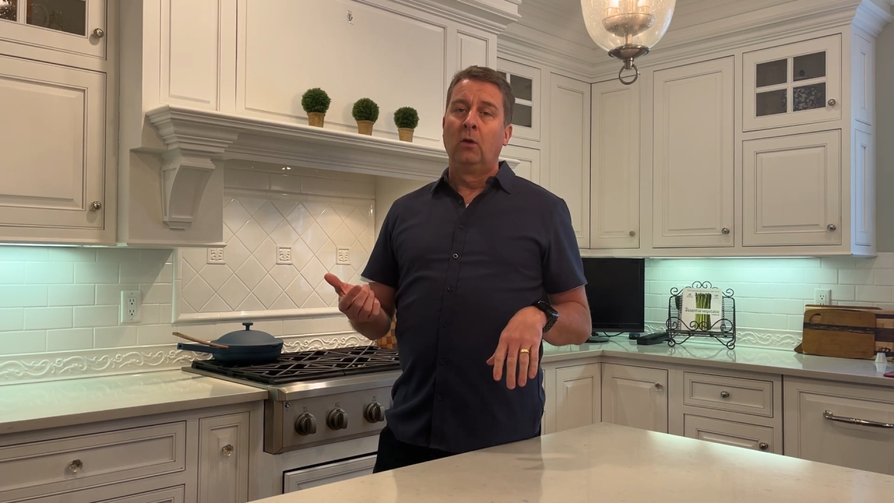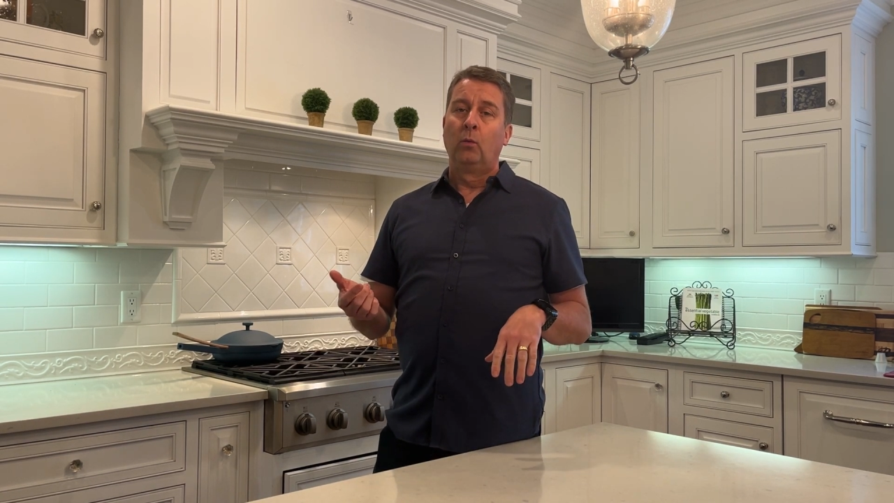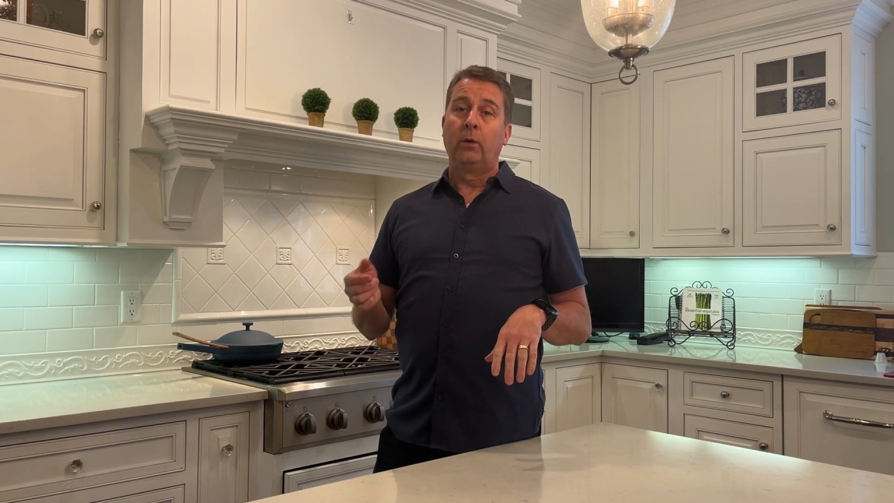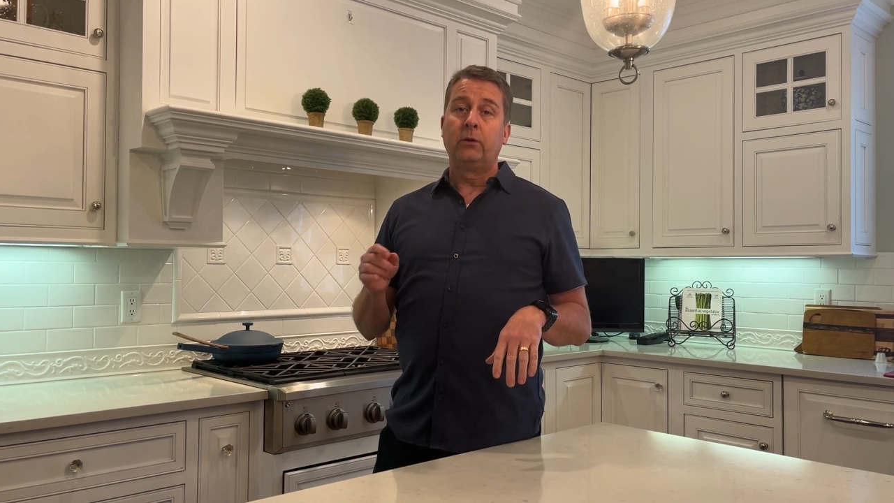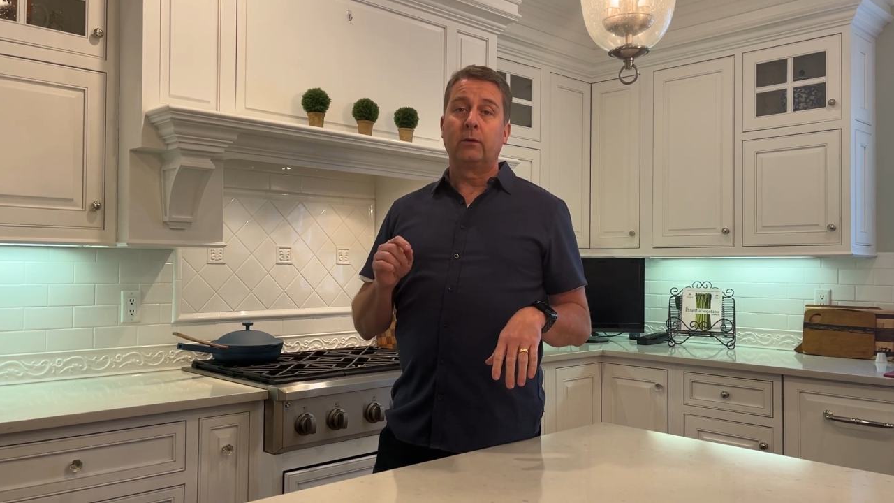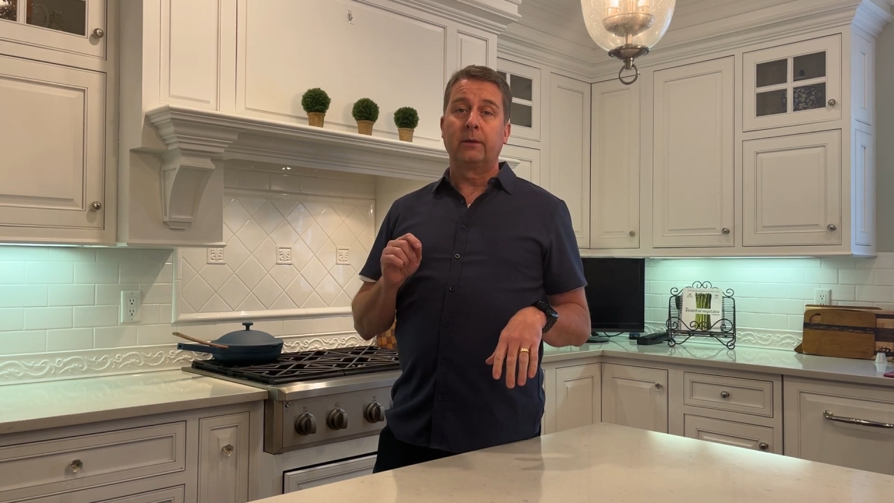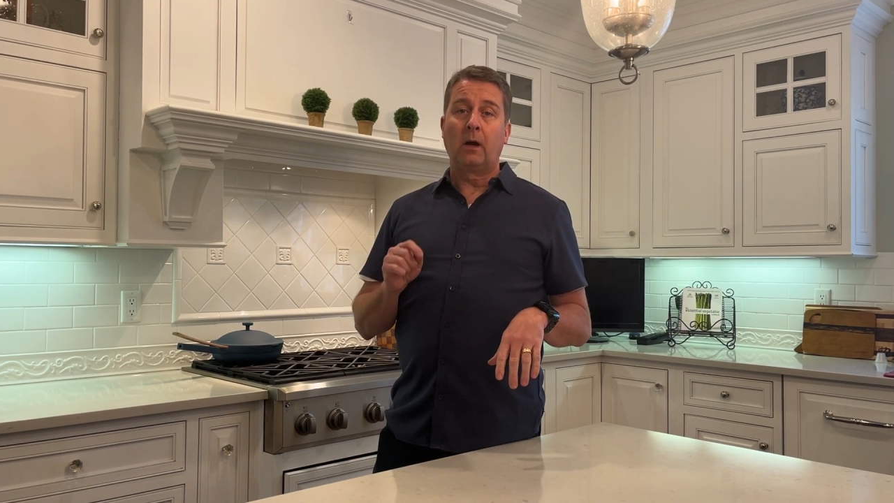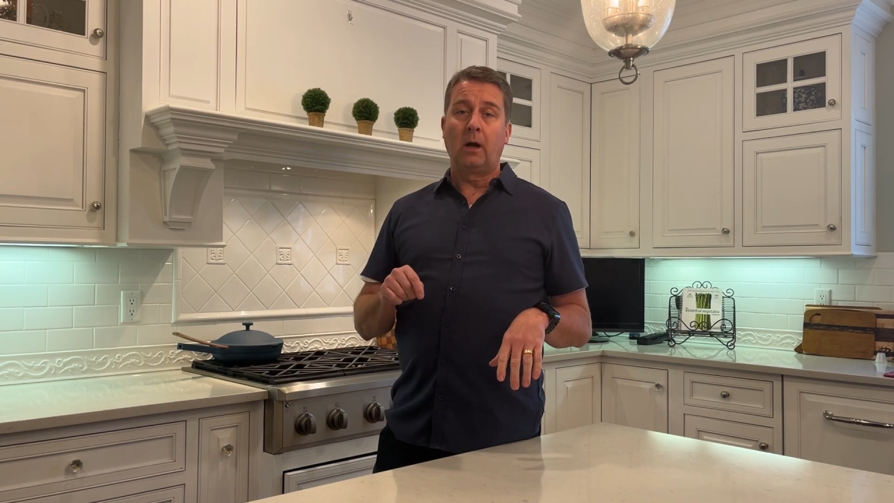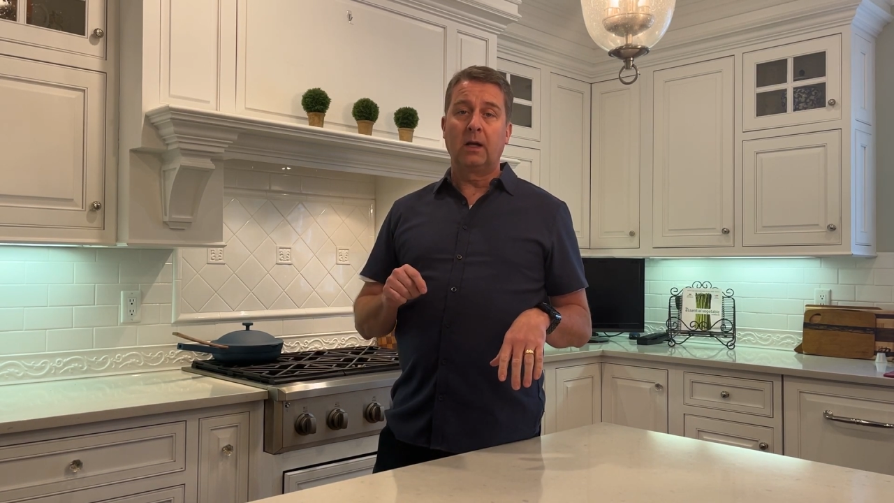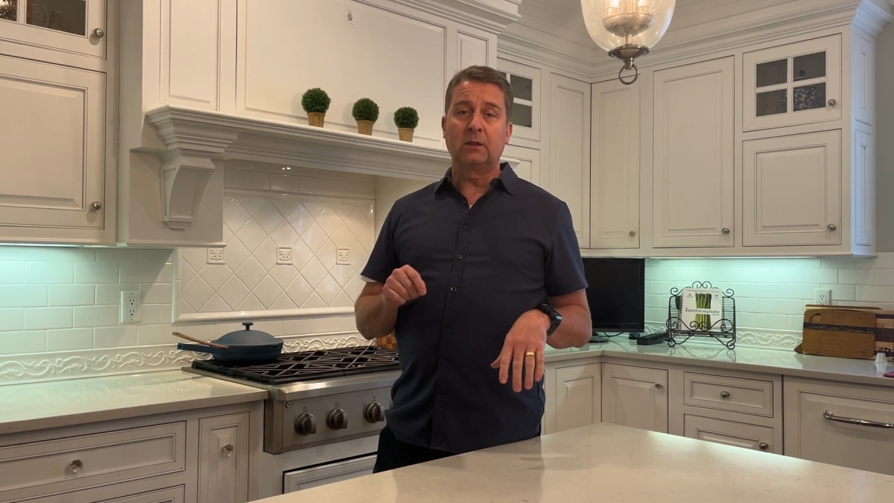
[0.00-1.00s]
When you're in the
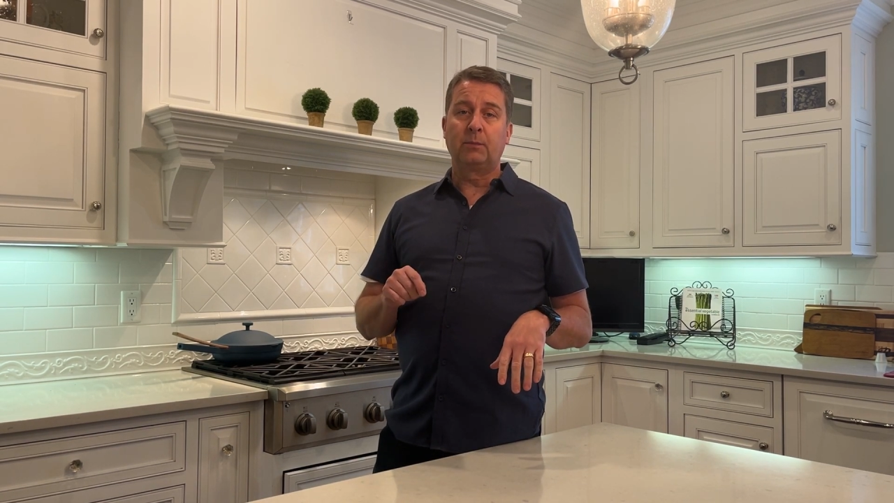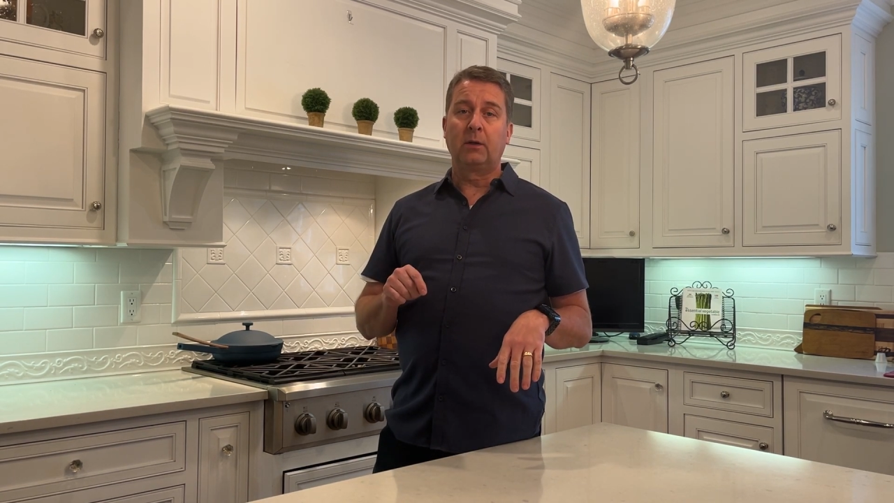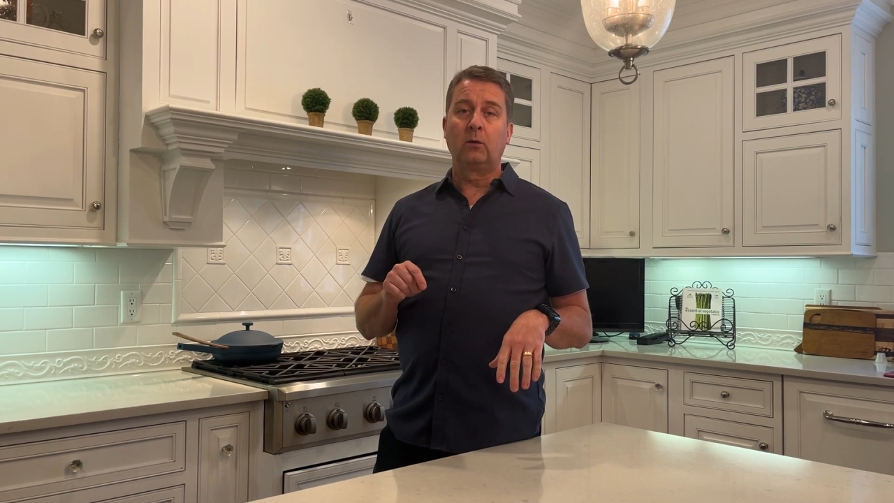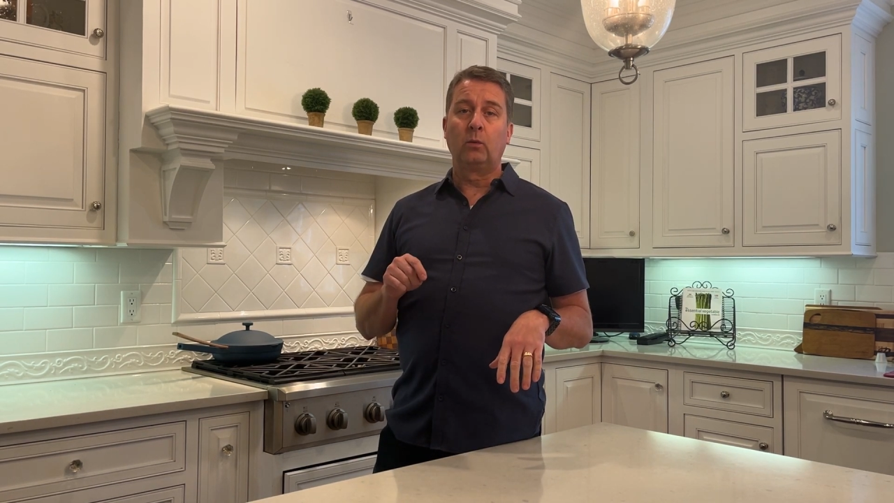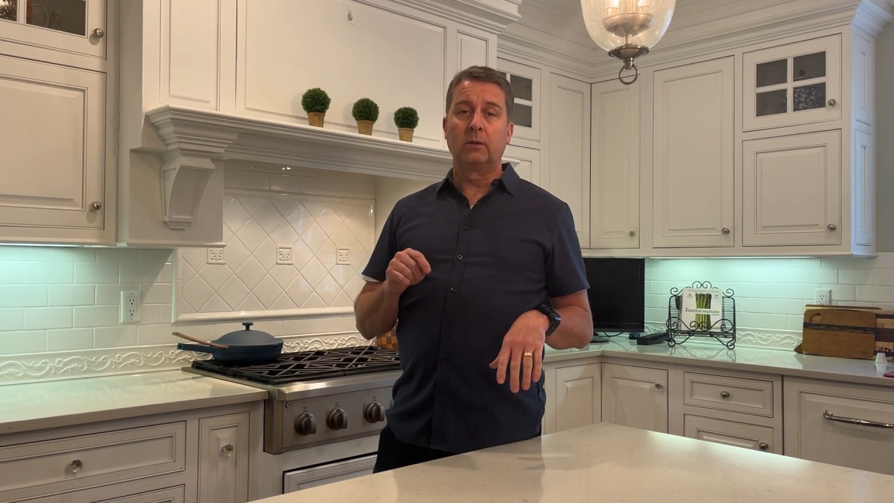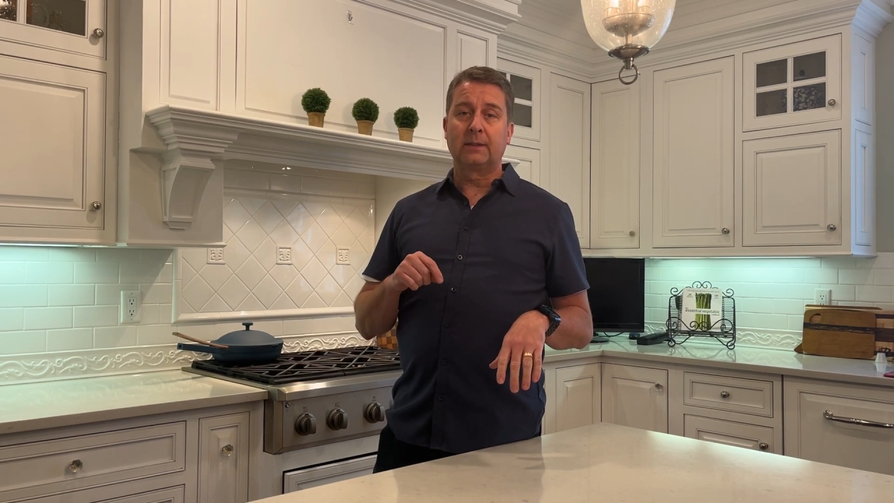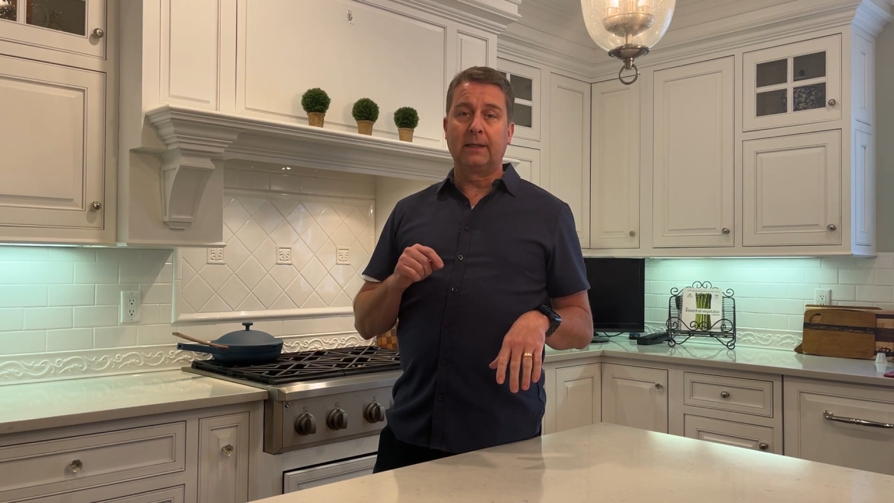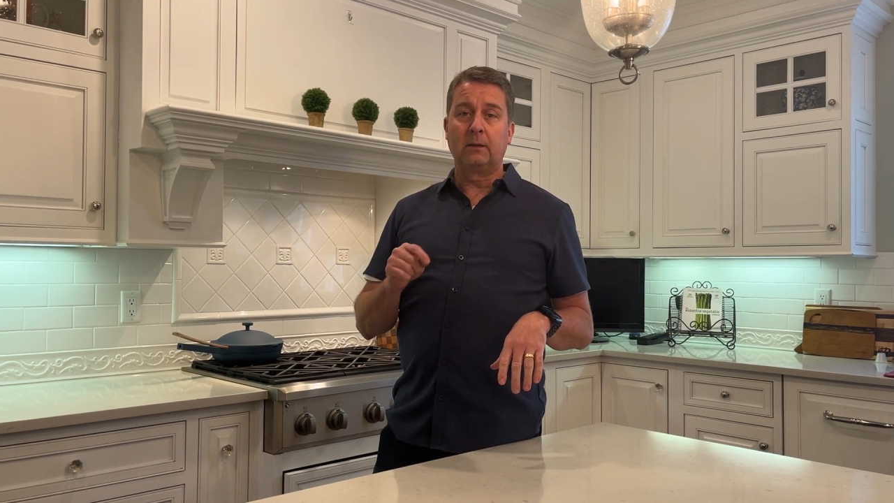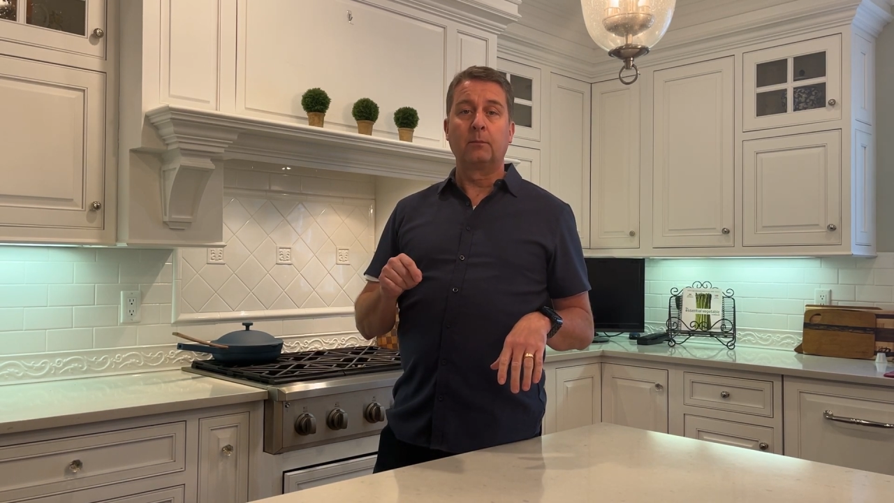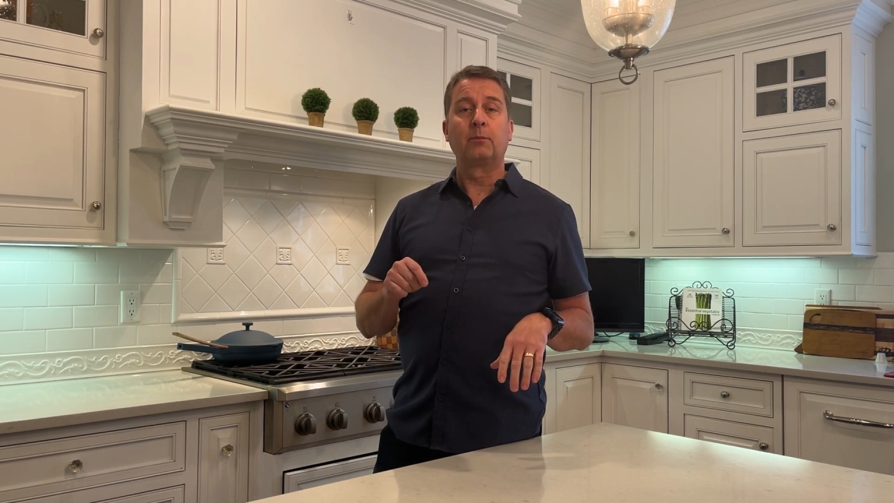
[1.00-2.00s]
hospital, we'll send
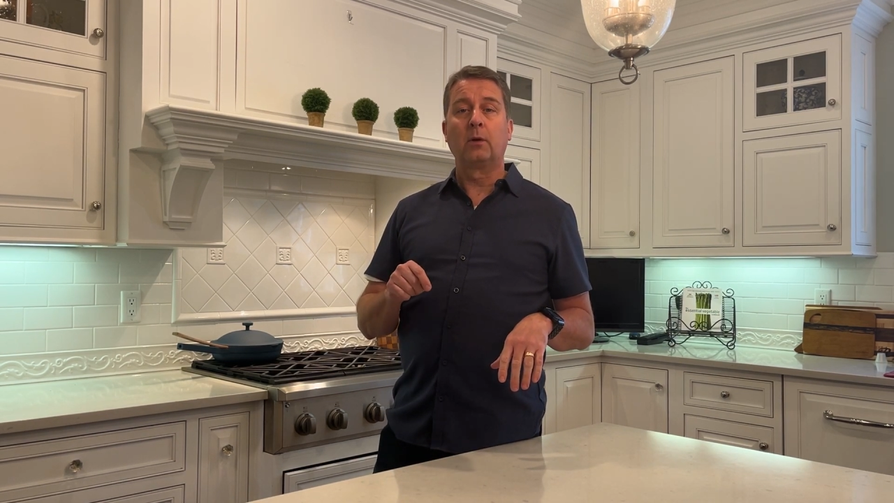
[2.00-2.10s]
in